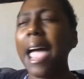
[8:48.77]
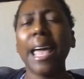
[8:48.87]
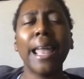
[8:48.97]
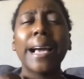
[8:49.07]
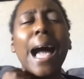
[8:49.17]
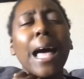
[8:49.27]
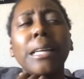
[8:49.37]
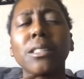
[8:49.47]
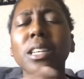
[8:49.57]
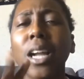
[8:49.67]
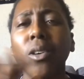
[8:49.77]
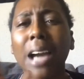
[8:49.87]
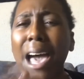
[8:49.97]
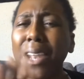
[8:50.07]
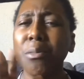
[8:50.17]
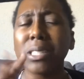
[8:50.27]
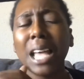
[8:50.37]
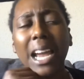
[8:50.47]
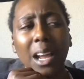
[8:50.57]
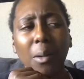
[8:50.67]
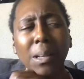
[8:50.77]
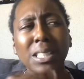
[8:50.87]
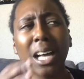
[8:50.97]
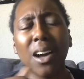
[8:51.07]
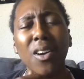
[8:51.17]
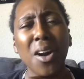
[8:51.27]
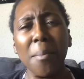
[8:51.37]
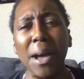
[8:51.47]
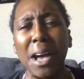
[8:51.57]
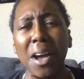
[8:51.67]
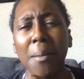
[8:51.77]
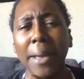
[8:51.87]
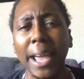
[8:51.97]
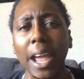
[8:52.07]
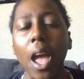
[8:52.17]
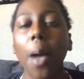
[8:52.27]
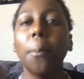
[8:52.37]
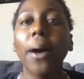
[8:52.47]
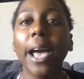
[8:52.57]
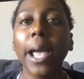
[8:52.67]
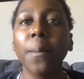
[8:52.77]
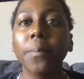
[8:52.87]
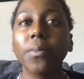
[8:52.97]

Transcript: And like I, you know, kind of was like, why she got her arm behind her back? But